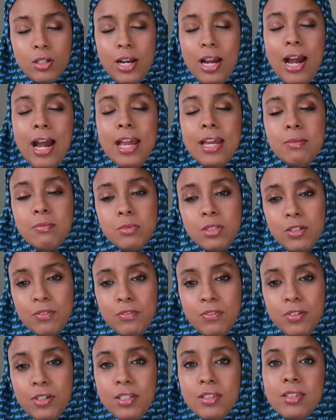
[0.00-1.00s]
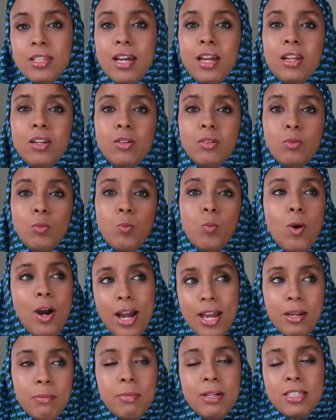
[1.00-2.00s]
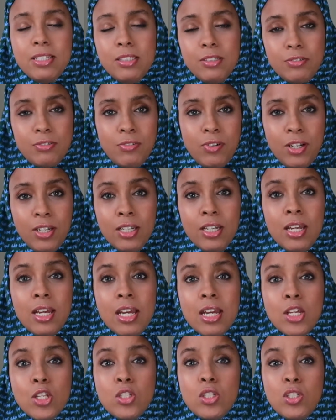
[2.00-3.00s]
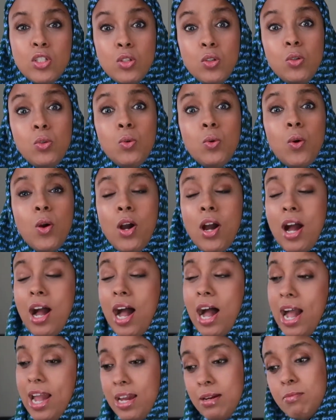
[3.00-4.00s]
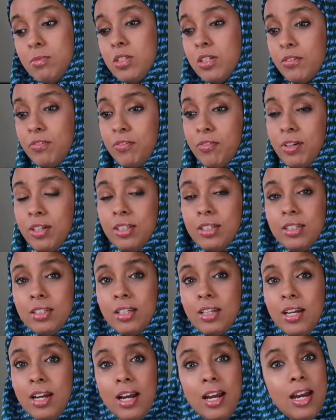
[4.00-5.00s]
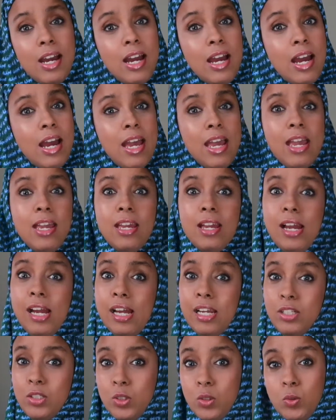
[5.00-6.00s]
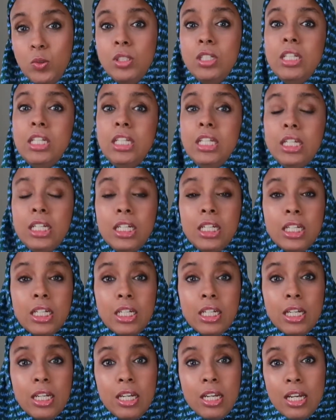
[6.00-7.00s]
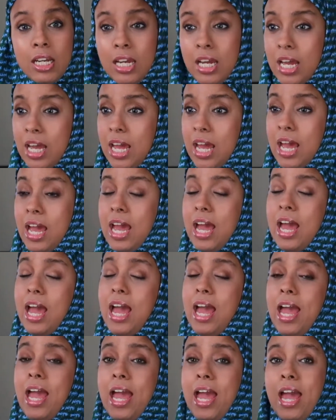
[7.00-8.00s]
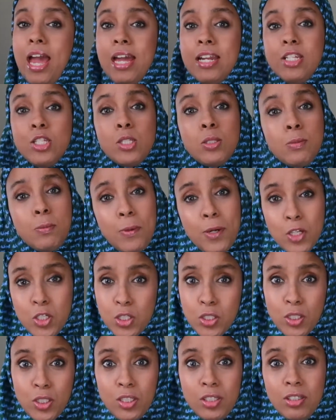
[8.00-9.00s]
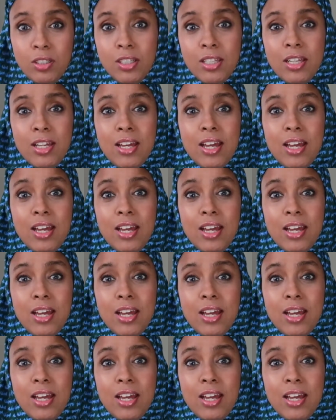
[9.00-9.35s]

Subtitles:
I am different, then why am I different? To I am different and unique and special